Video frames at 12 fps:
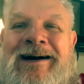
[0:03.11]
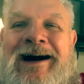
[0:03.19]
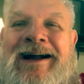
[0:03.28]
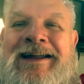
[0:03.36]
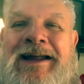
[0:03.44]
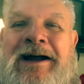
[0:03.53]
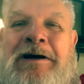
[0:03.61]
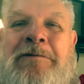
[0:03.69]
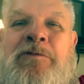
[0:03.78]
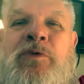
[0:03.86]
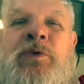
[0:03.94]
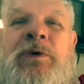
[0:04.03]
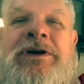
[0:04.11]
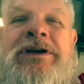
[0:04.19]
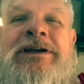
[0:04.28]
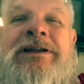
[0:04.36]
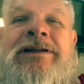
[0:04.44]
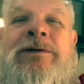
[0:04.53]
I am
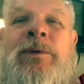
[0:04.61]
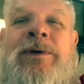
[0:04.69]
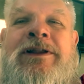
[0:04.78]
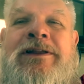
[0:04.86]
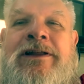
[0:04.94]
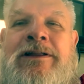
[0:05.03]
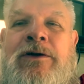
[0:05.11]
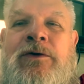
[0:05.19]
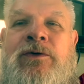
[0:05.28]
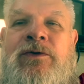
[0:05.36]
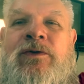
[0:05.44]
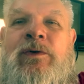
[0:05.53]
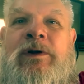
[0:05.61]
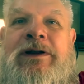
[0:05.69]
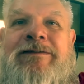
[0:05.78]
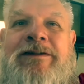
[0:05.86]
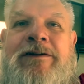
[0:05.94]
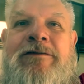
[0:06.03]
really close to
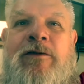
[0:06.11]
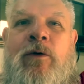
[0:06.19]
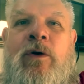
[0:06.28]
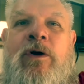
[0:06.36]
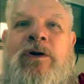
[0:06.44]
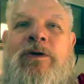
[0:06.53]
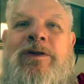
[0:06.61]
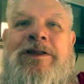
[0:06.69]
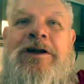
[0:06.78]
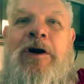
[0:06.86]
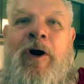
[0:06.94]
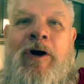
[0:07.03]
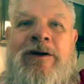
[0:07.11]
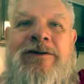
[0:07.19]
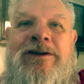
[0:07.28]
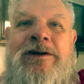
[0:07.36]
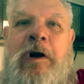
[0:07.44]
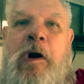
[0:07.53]
leaving for the
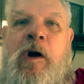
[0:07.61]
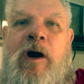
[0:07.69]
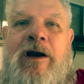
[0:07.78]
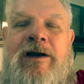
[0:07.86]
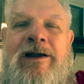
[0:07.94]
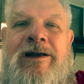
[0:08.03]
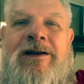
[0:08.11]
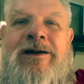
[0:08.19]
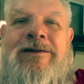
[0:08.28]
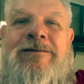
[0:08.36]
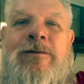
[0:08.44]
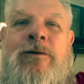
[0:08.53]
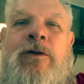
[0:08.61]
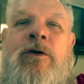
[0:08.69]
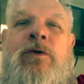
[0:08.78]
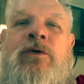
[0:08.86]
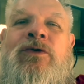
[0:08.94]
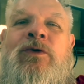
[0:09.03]
RTR. For
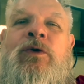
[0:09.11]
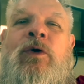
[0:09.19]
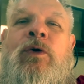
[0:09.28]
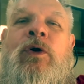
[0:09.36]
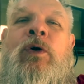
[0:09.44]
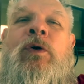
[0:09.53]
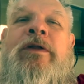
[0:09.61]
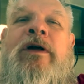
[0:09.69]
those who don't know, the